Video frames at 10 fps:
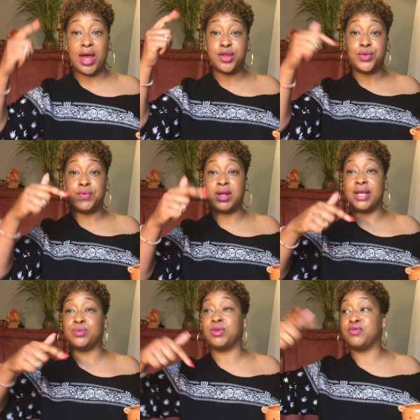fire and you
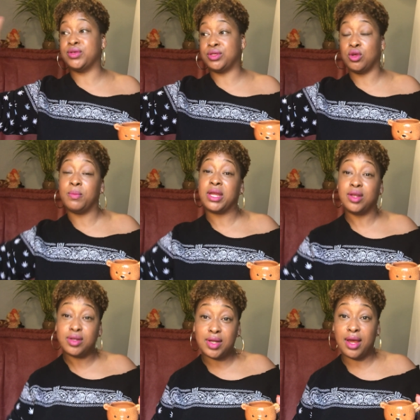realize what a real soulmate
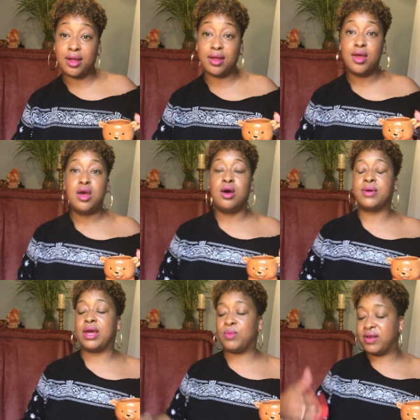looked like.
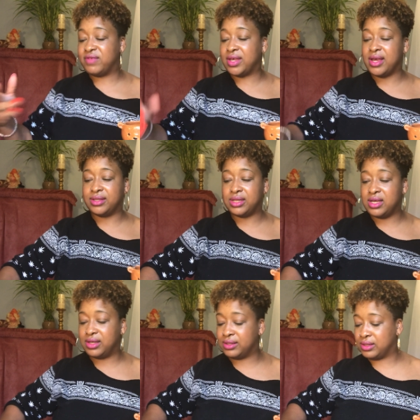Okay, whatever the case
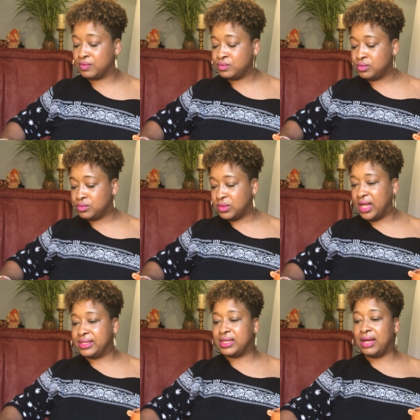is,
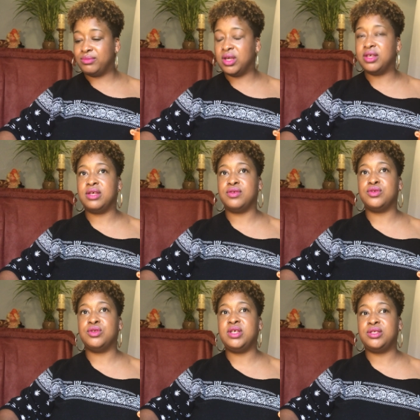it's time, it,
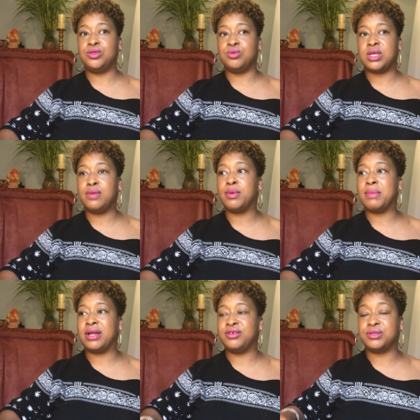you need to keep
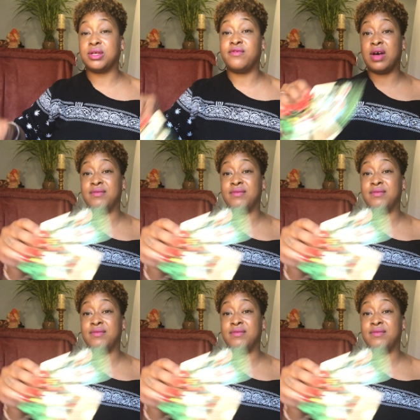reminding yourself